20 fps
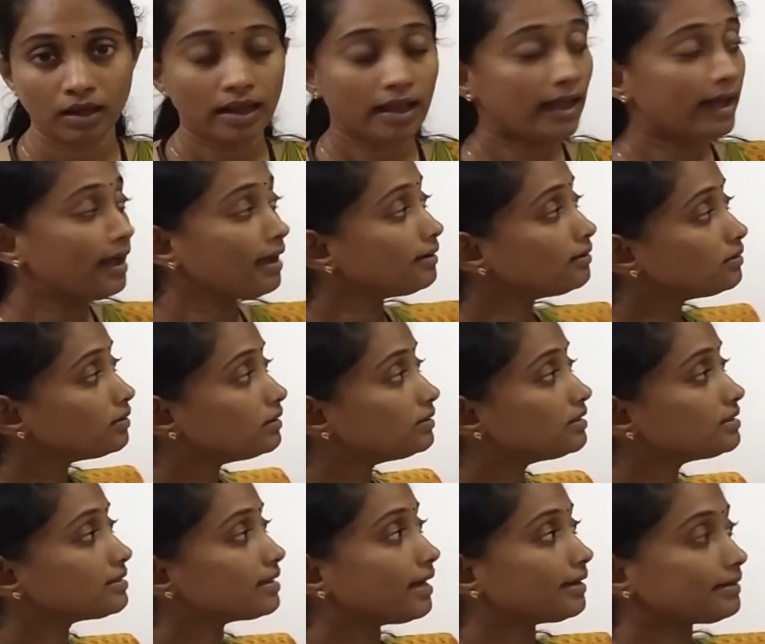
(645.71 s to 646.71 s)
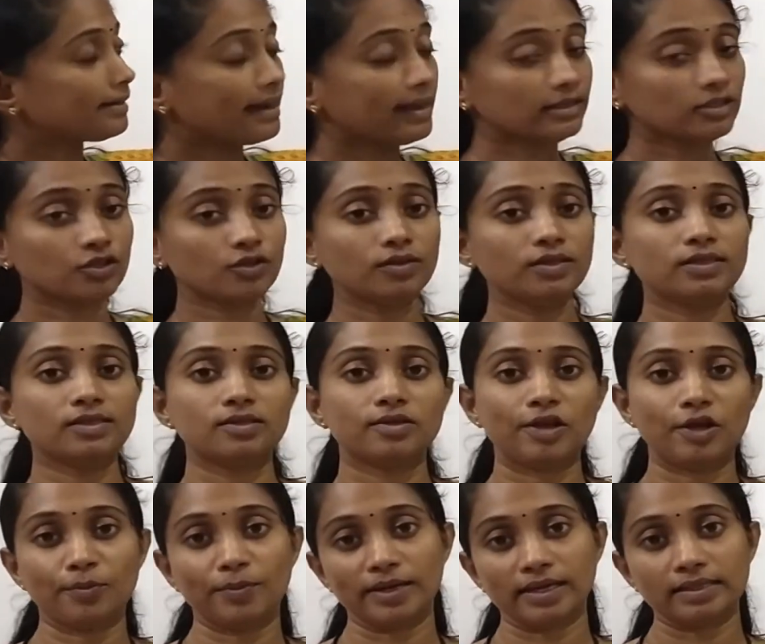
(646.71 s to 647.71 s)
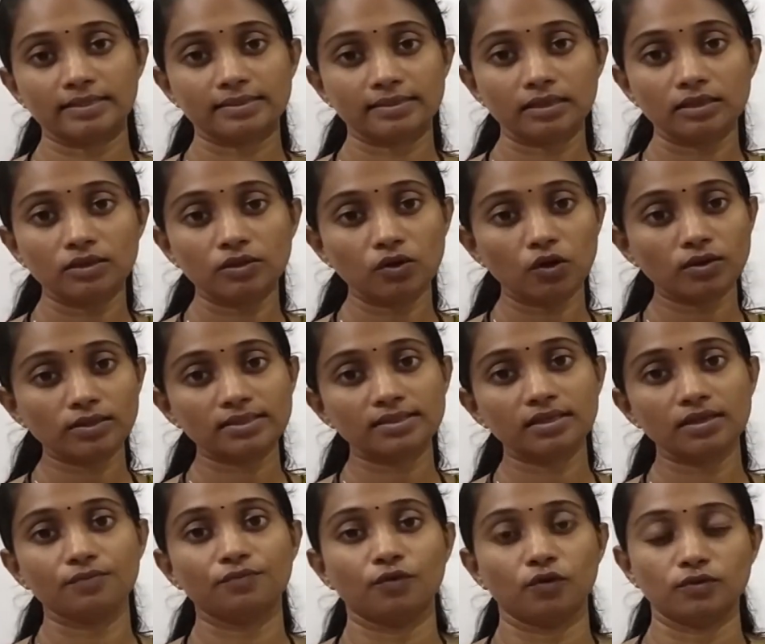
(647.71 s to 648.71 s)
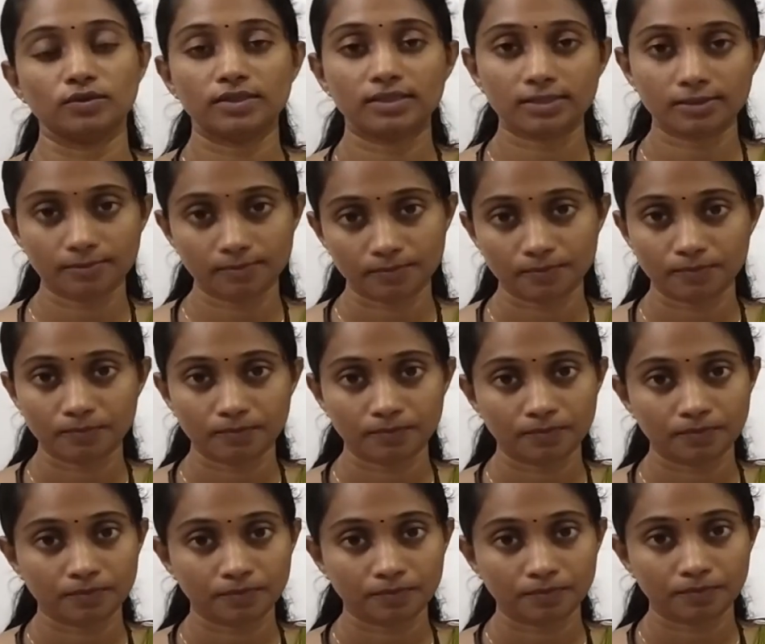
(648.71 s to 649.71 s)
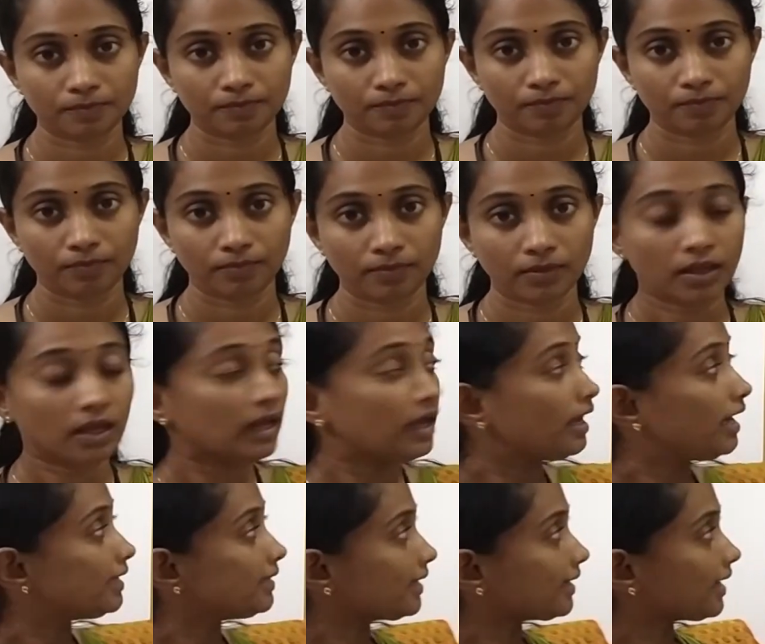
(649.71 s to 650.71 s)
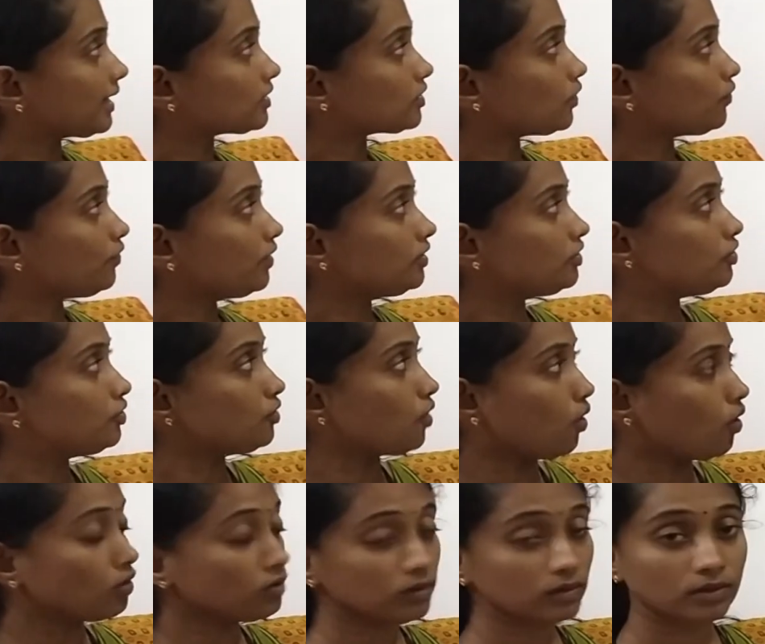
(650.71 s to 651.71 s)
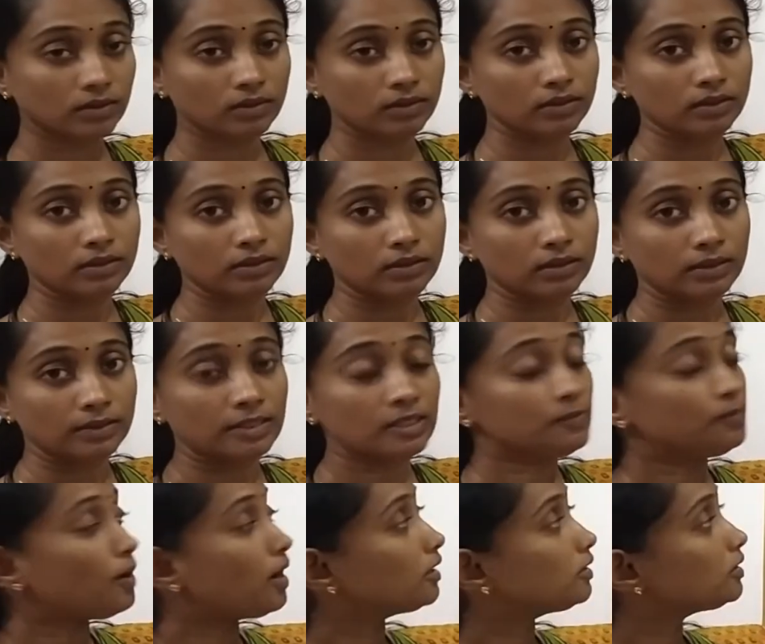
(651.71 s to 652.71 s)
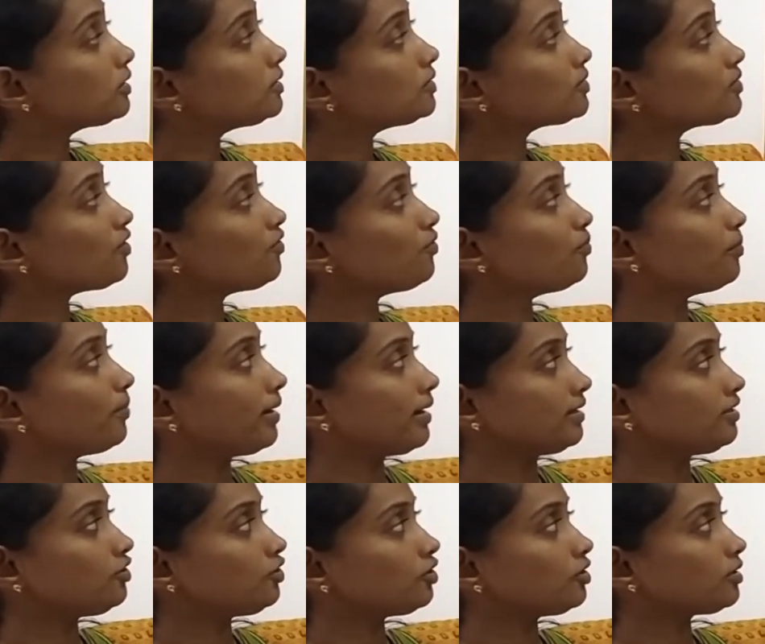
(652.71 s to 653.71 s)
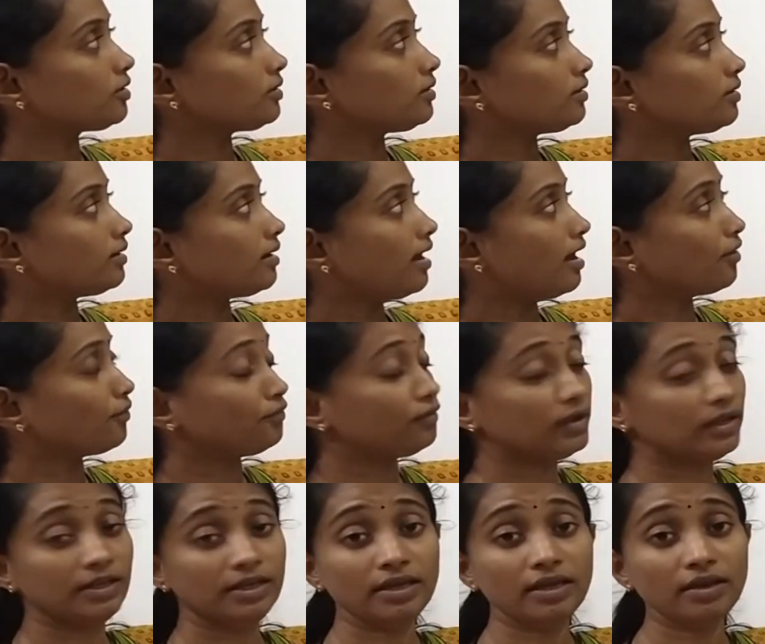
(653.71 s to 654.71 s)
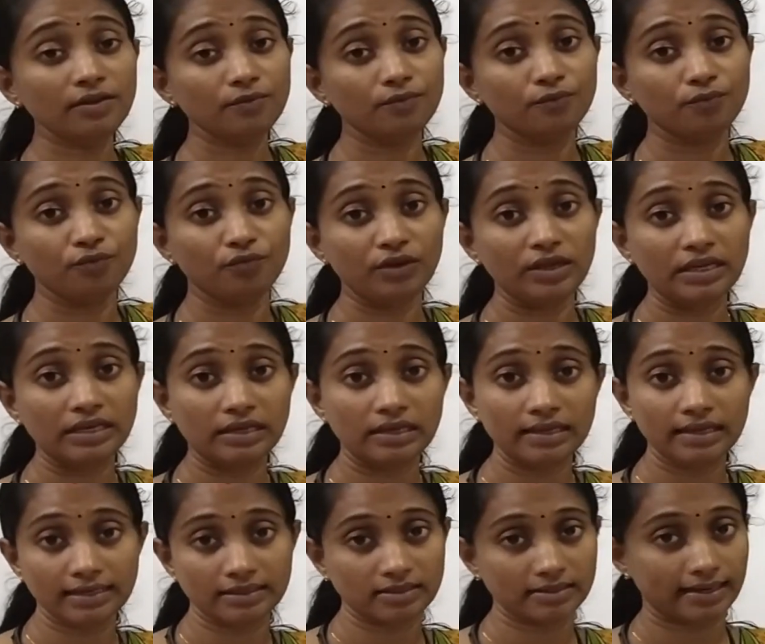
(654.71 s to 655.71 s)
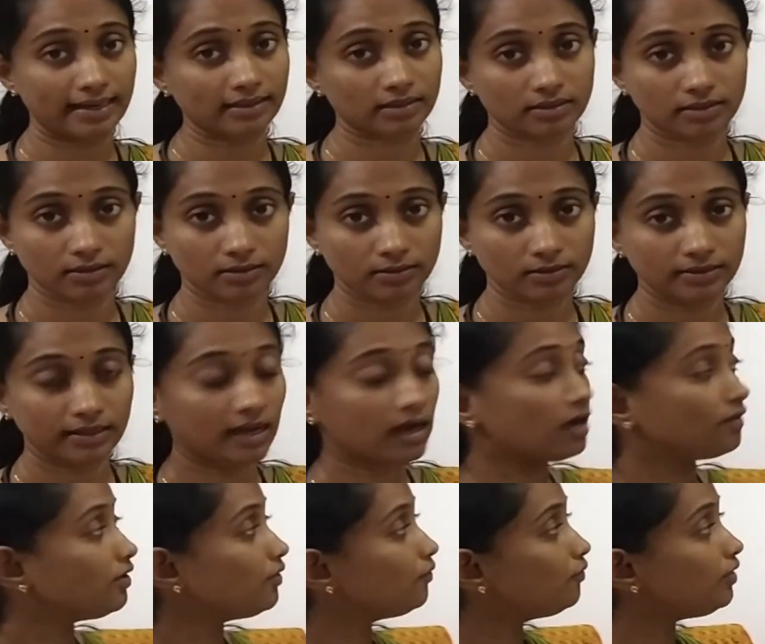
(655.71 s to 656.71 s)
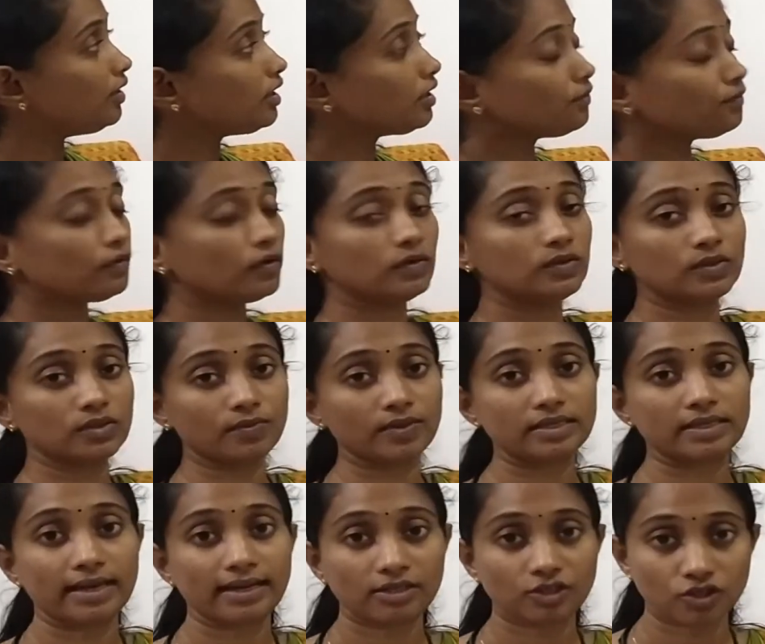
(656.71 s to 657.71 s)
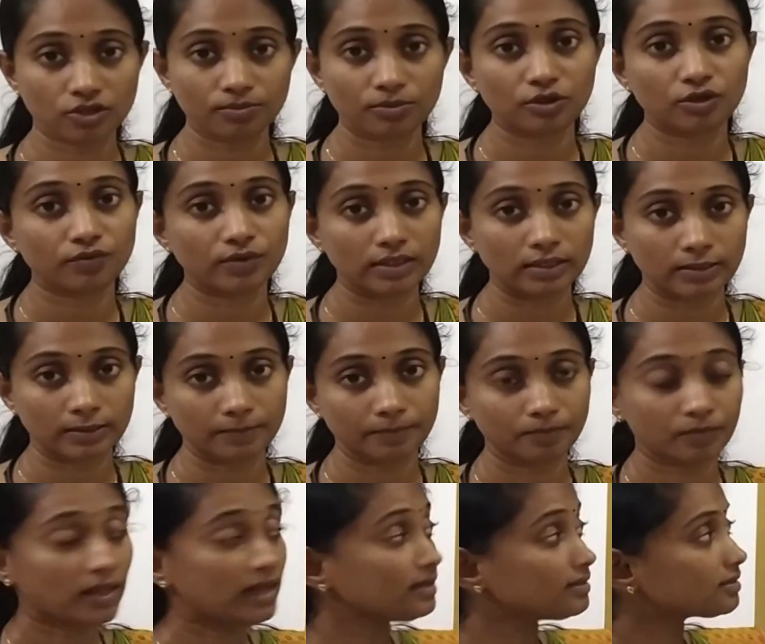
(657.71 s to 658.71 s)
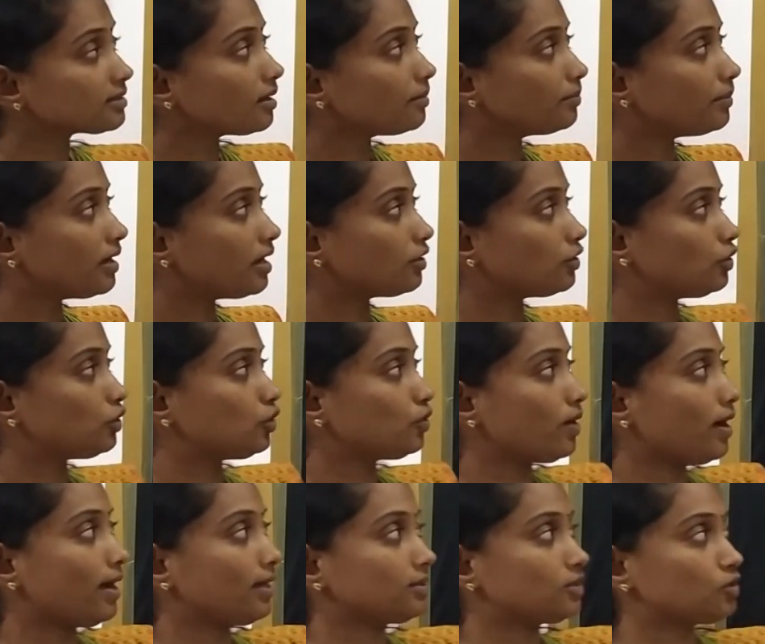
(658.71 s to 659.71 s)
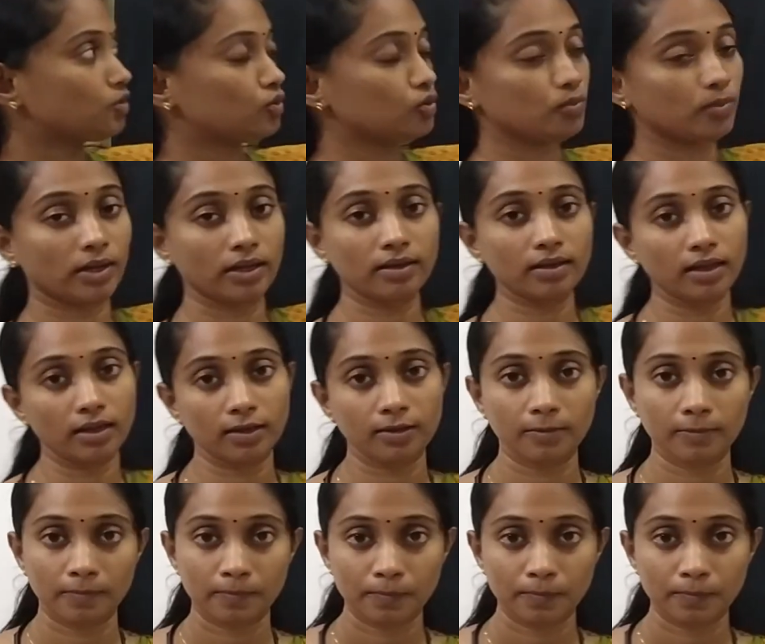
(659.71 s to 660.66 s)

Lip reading: And this attraction is named as a cohesive force. In the case of a chalk, these particles of matter are very weakly attracted. They have a weak force of attraction between them as compared to ice cube and nail.